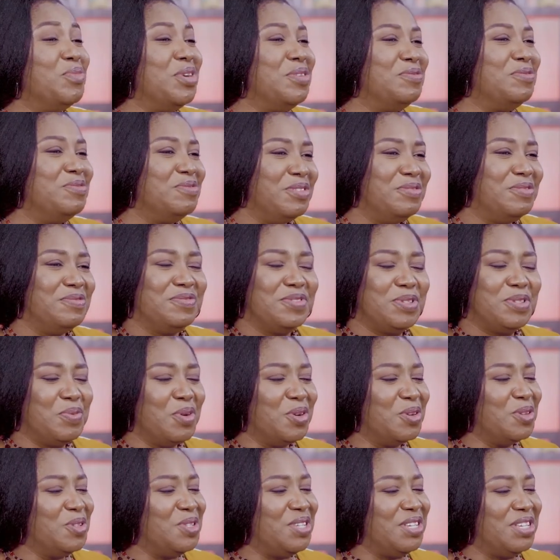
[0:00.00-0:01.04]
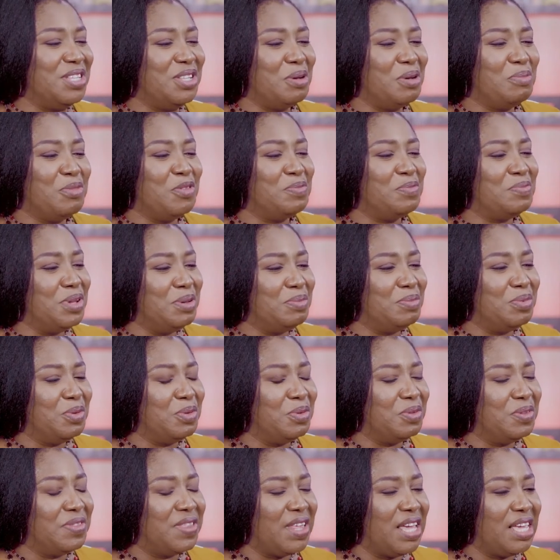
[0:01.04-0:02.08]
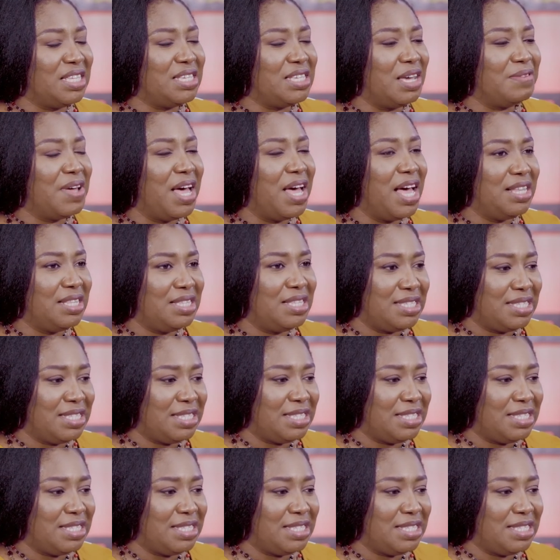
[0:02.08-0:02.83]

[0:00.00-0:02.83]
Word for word: mean, we've spoken to a number of people that have had